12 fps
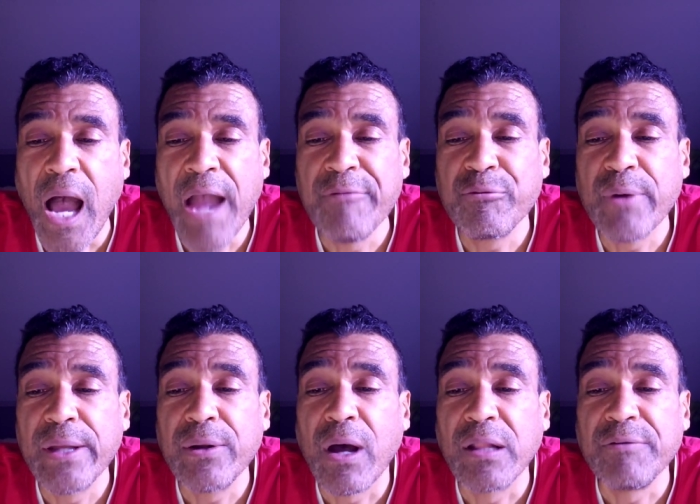I've
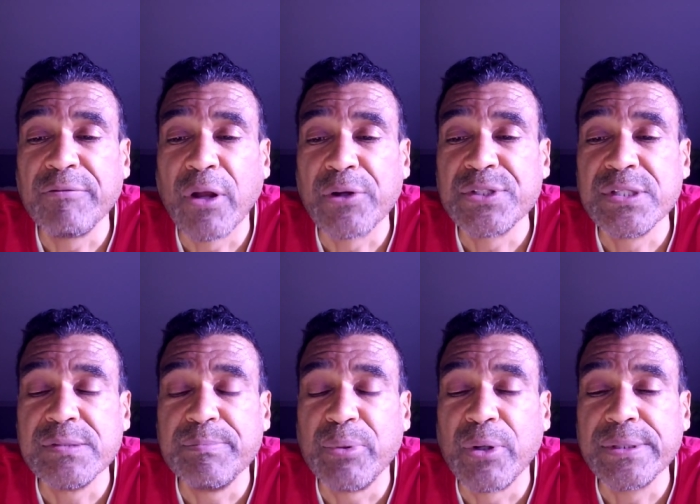read all of Larson's
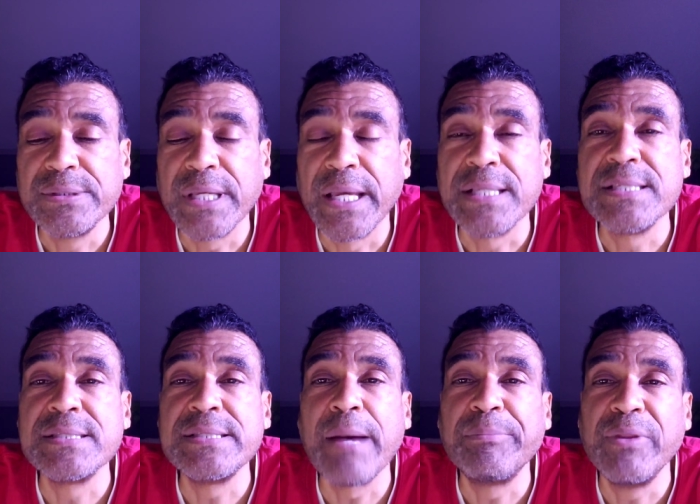books
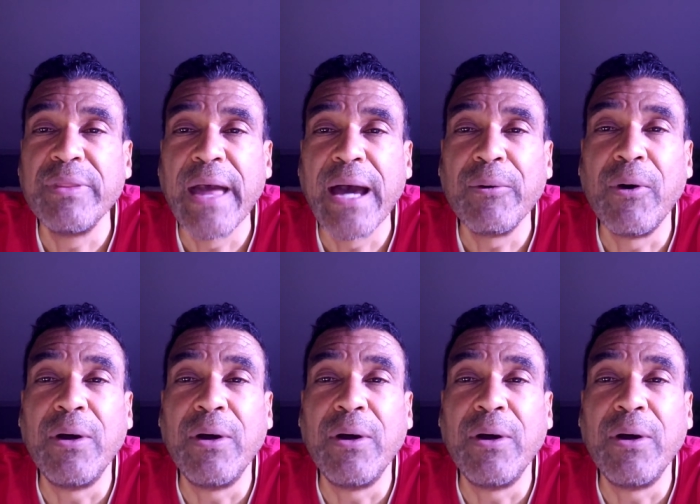except that